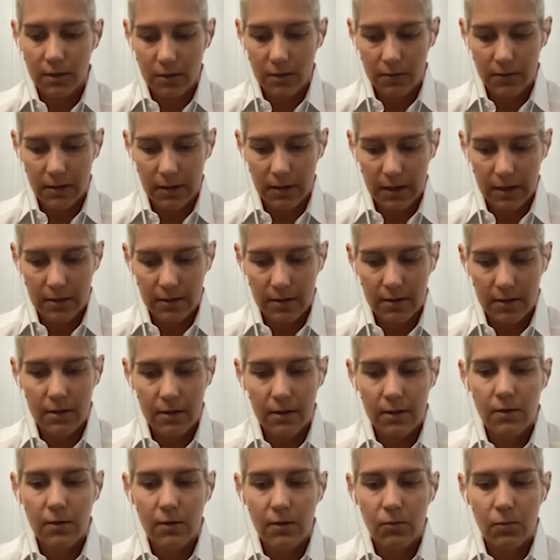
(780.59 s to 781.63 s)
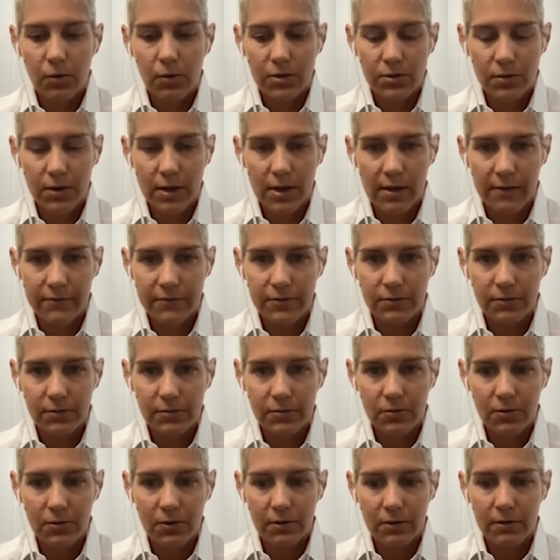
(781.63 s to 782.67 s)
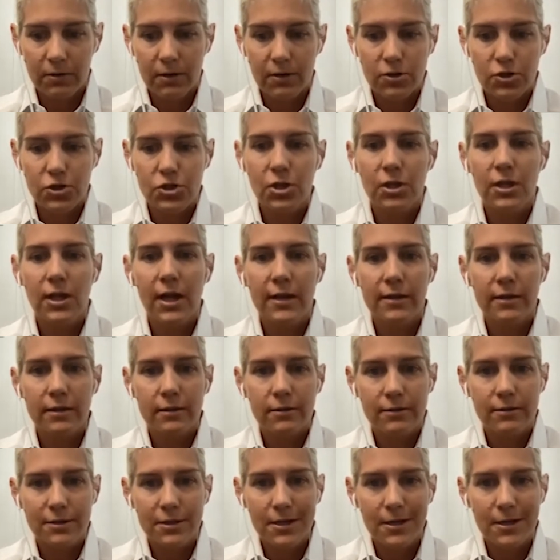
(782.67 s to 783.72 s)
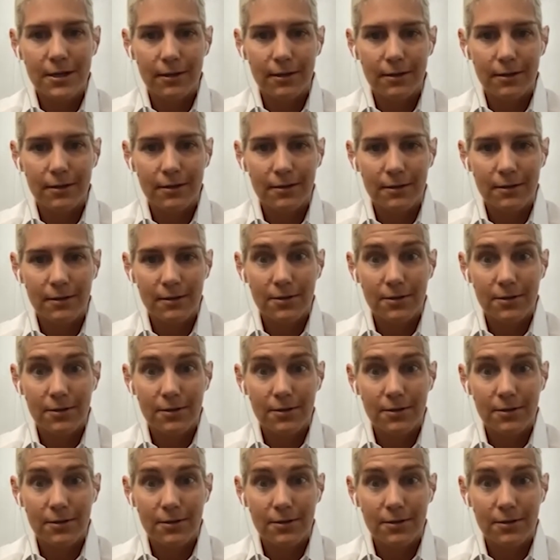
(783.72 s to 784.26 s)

Okay. When do I have to report? July 13th.